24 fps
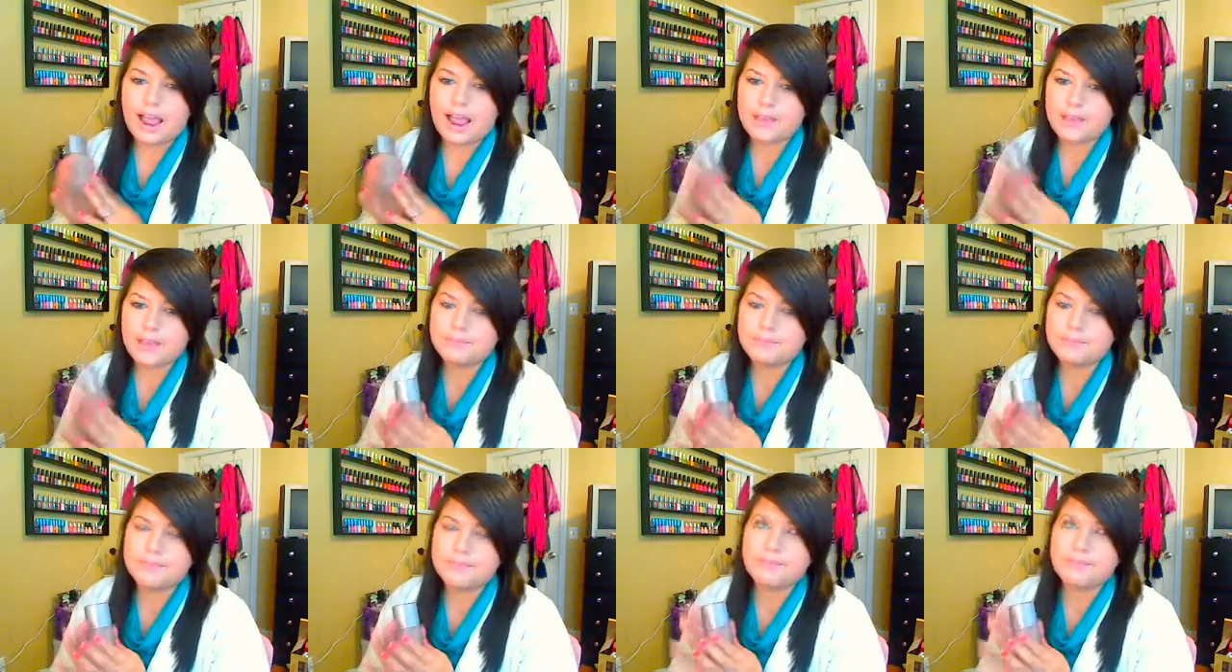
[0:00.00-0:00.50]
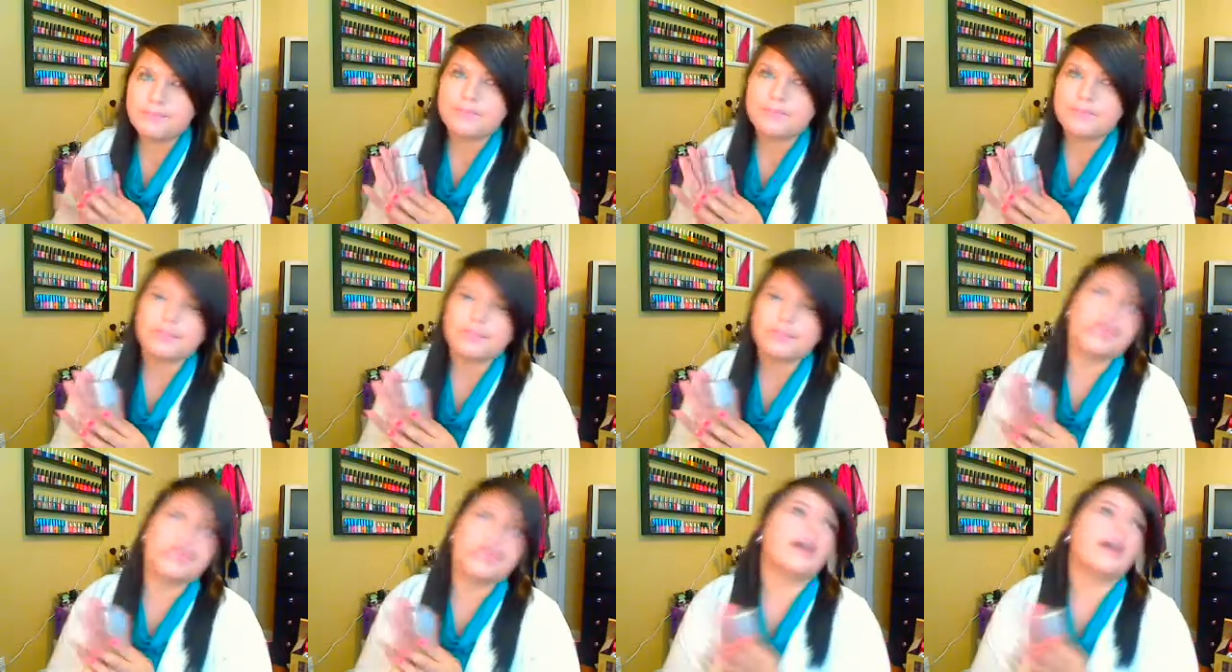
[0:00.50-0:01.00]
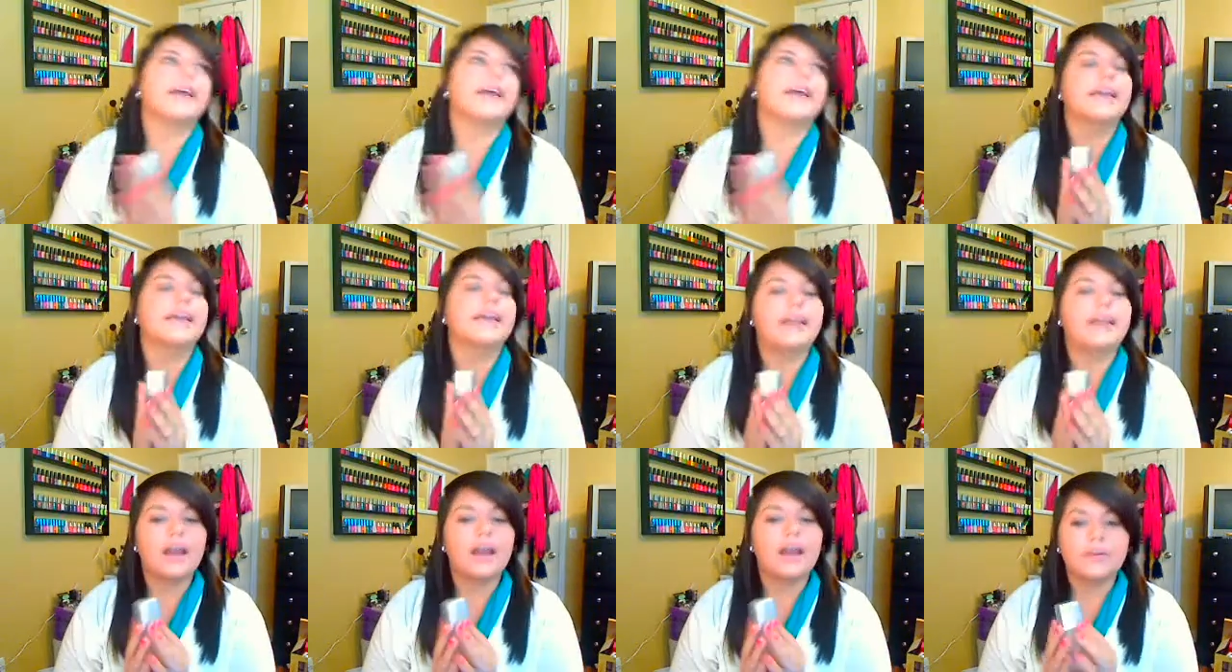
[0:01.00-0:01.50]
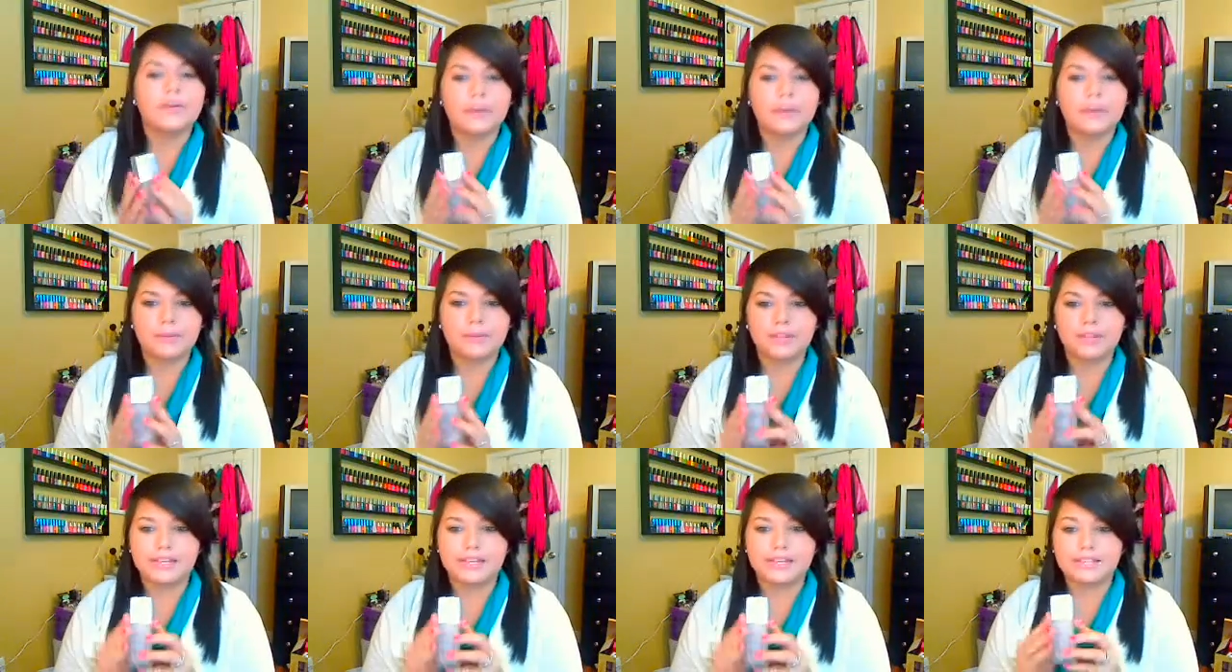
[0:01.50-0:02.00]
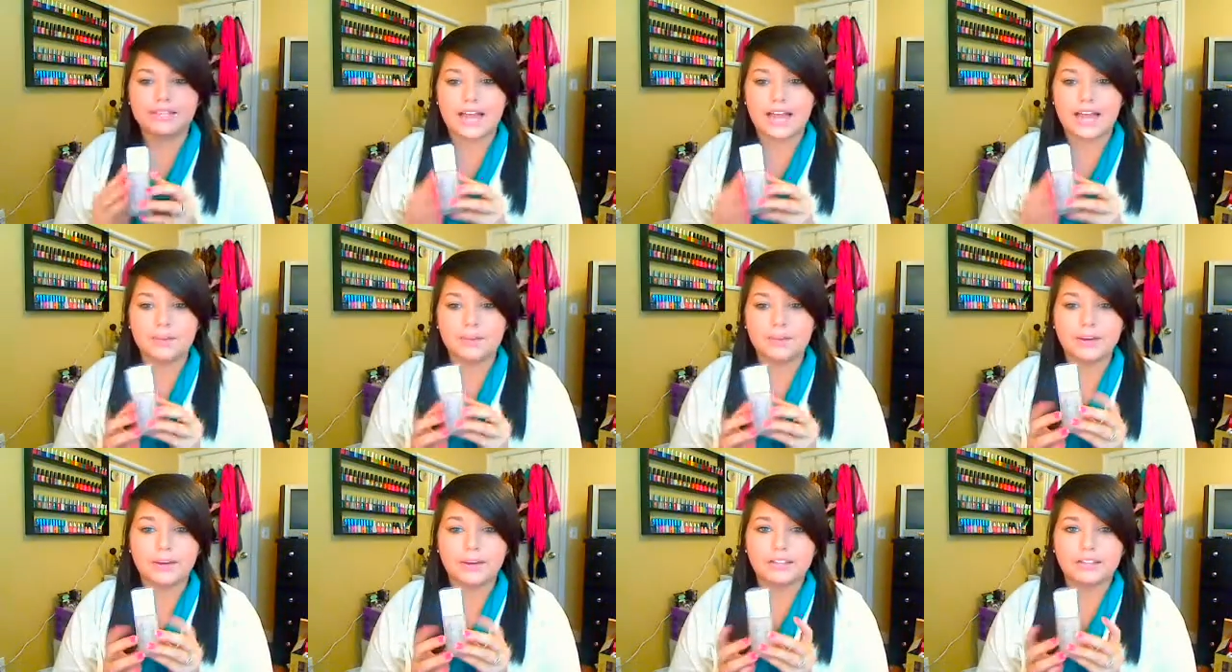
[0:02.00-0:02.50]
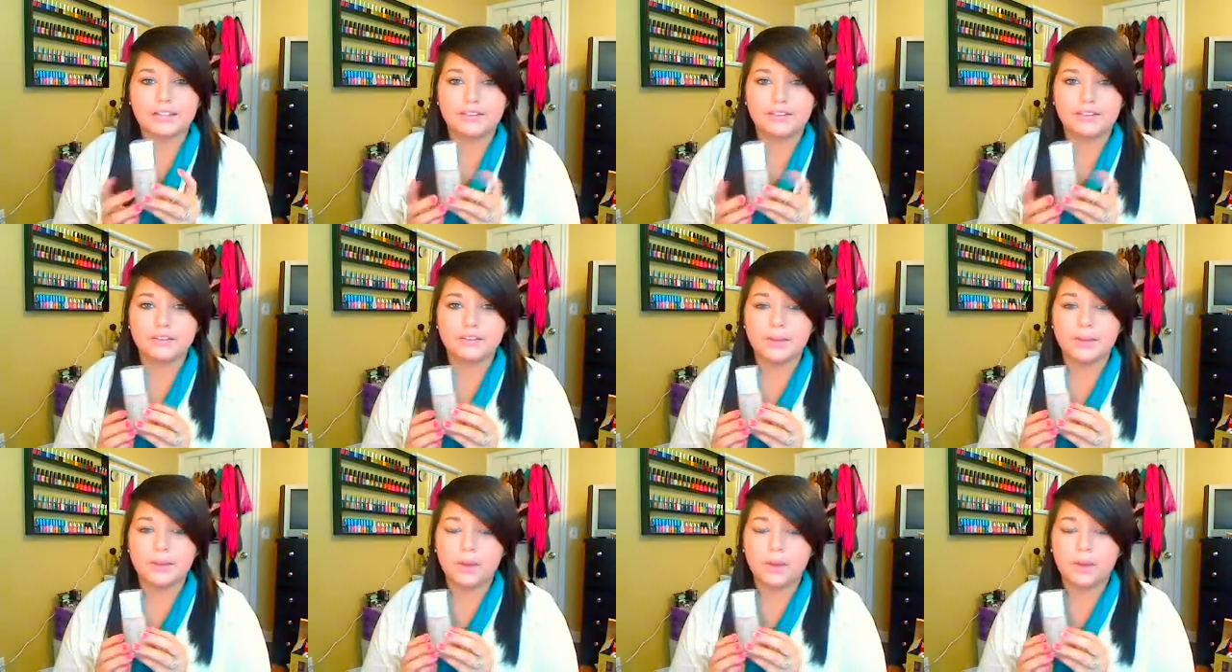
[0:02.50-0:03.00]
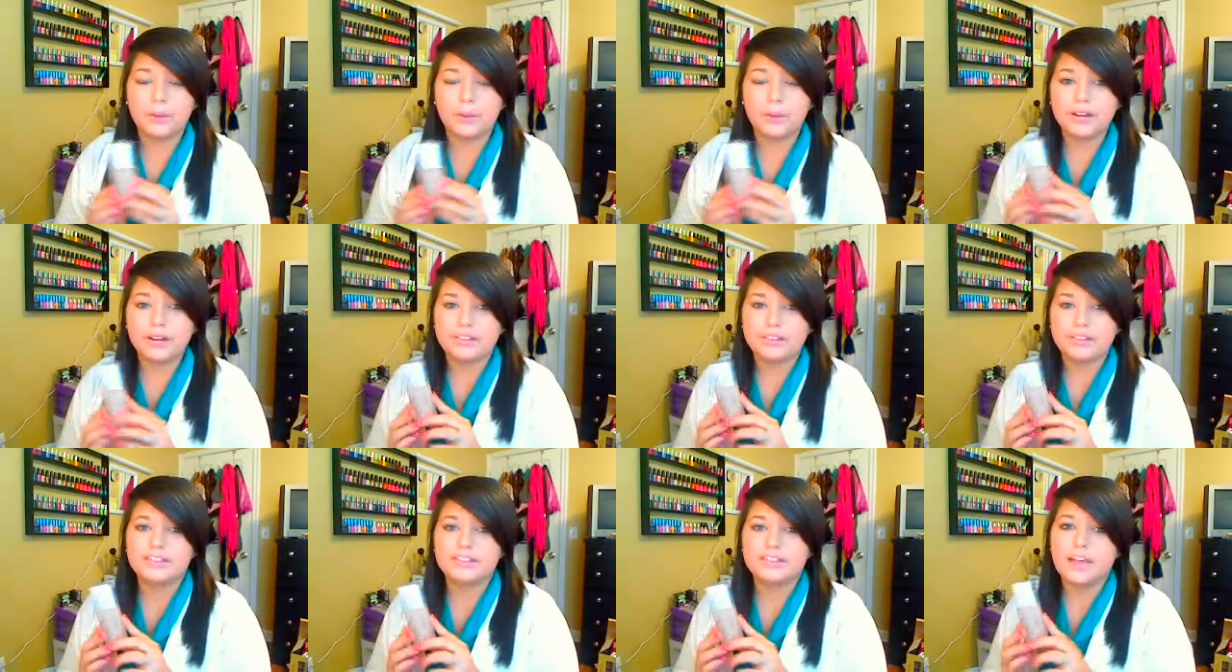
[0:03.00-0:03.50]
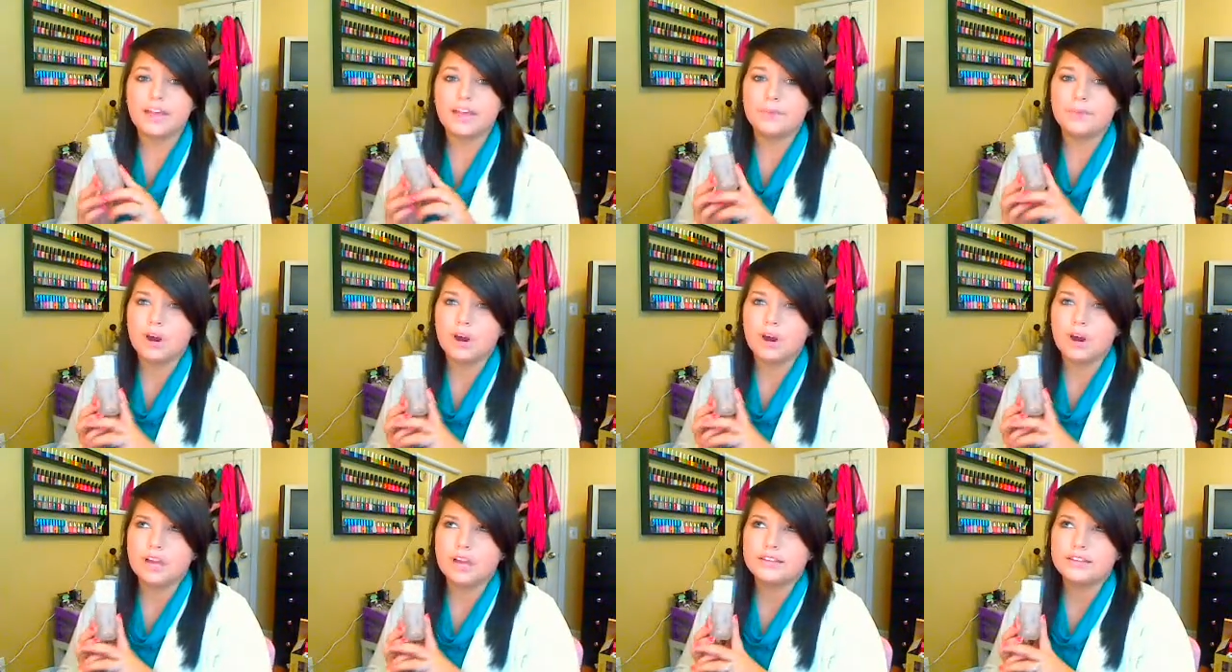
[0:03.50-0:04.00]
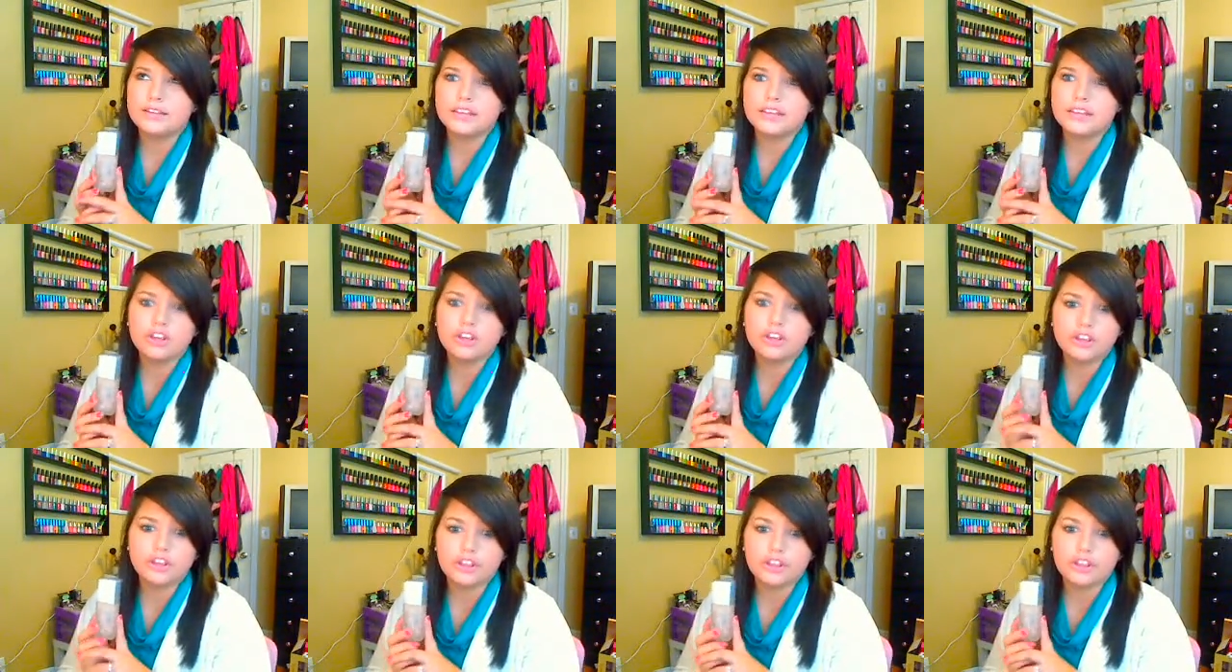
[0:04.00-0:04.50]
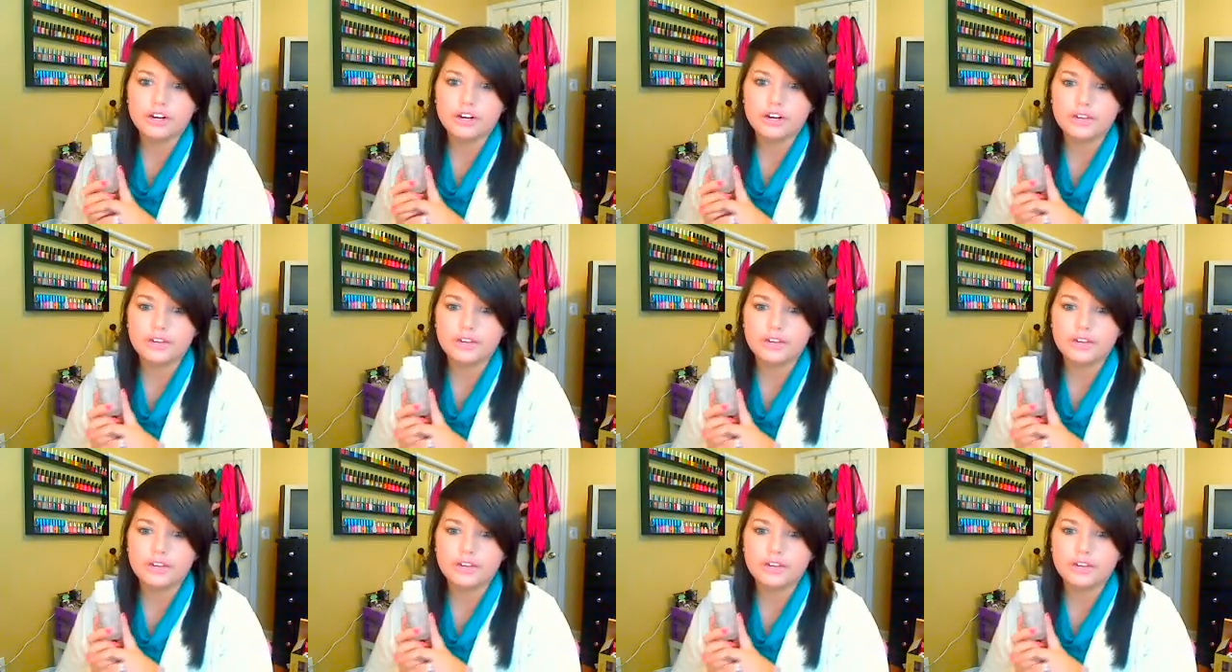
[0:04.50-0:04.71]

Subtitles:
I cannot remember the exact price of this, but I'll put it in the sidebar. It's either it's